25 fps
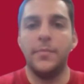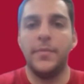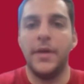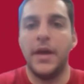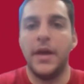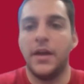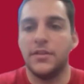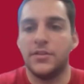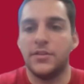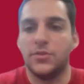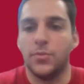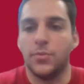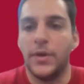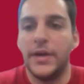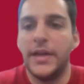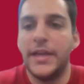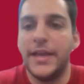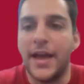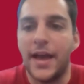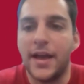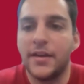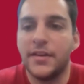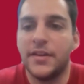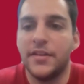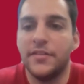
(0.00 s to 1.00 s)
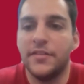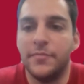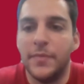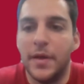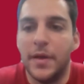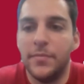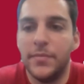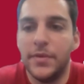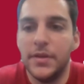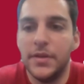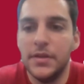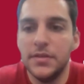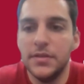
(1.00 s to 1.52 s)
about 20 active
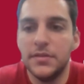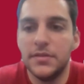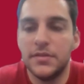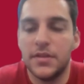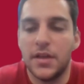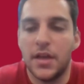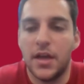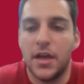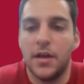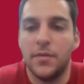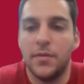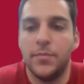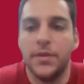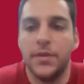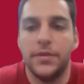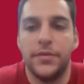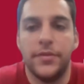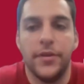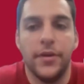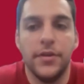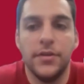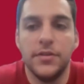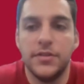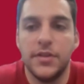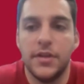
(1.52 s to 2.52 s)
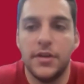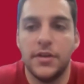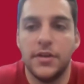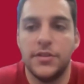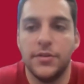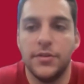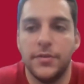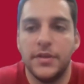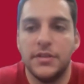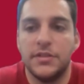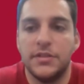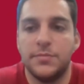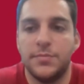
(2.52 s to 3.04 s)
members, but those that are
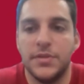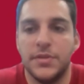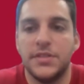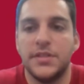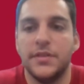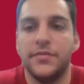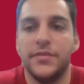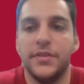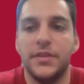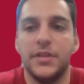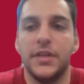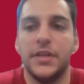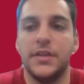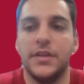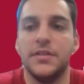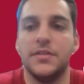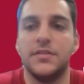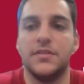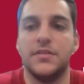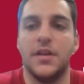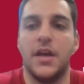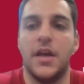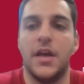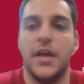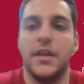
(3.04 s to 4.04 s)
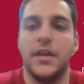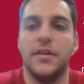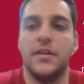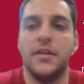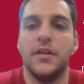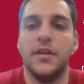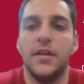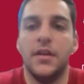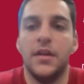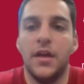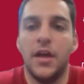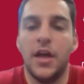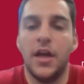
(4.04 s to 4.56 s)
doing specifically design
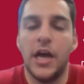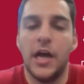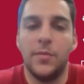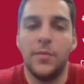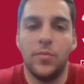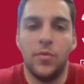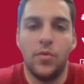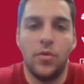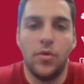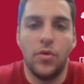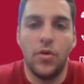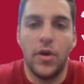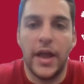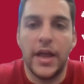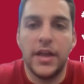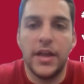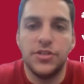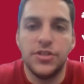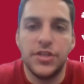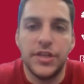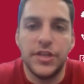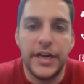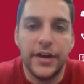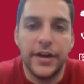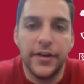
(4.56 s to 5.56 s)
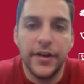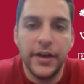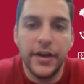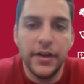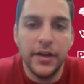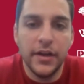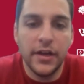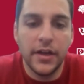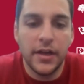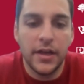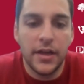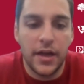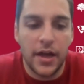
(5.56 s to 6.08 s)
or engineering,
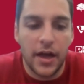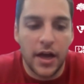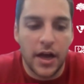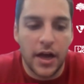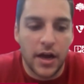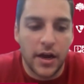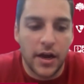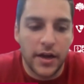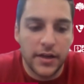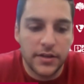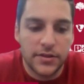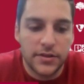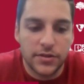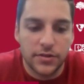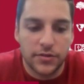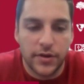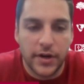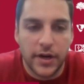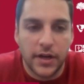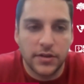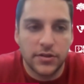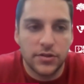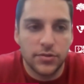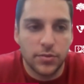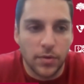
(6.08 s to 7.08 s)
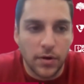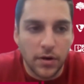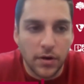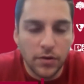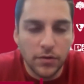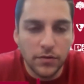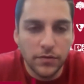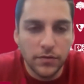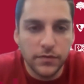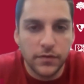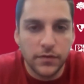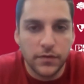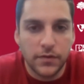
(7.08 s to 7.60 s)
it's around
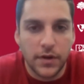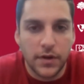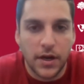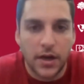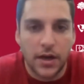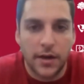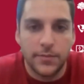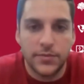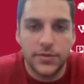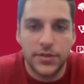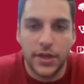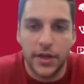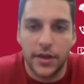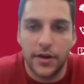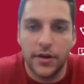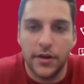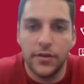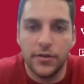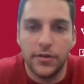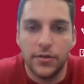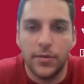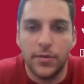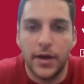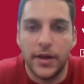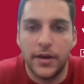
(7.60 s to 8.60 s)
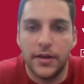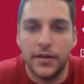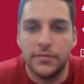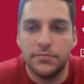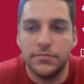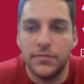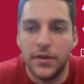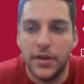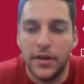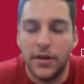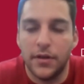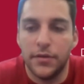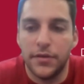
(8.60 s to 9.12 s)
12. So, quite a
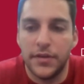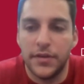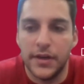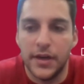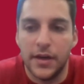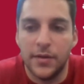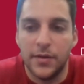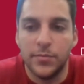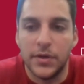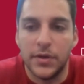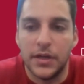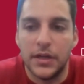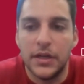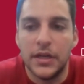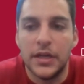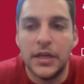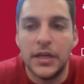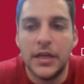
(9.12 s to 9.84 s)
healthy number.